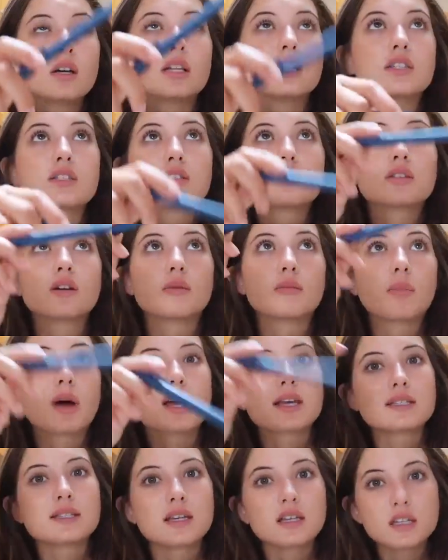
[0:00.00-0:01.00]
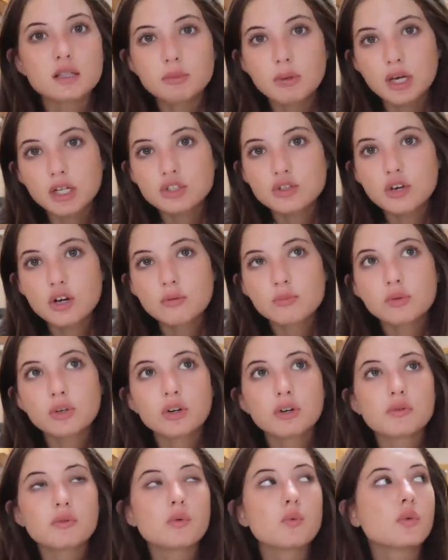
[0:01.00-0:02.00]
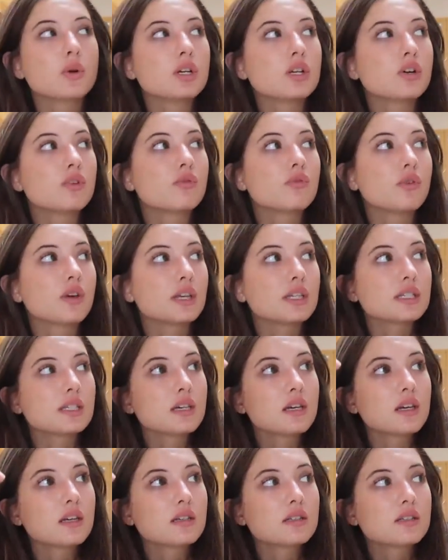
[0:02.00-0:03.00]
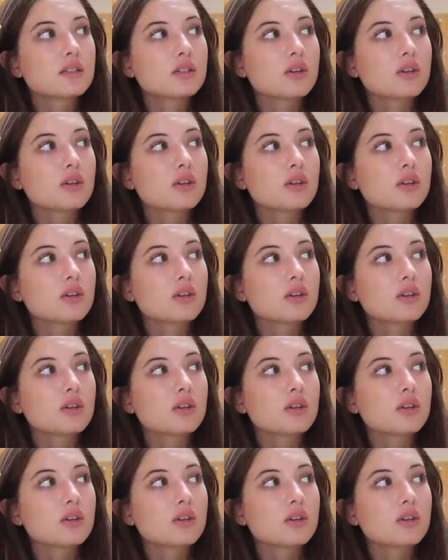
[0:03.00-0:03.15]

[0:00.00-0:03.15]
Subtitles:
At least on my side of the backdrop, we don't have a window facing it,